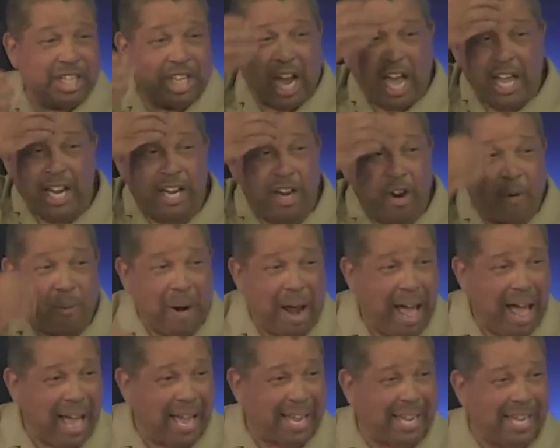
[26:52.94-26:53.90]
and a
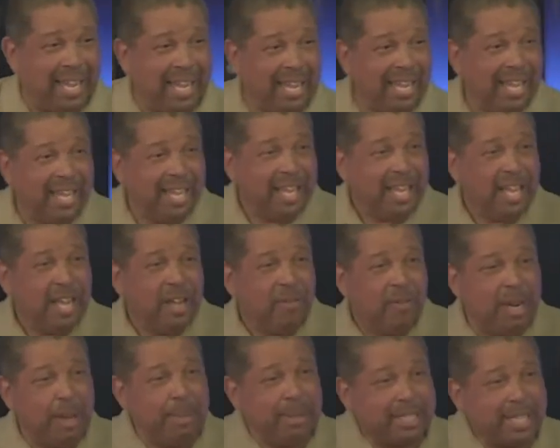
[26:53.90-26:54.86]
rock. Well, let
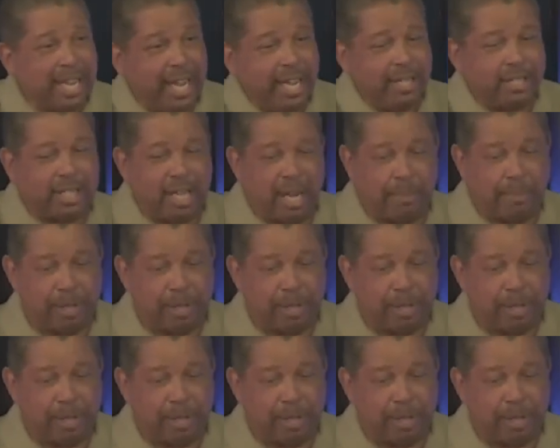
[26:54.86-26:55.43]
me tell you something.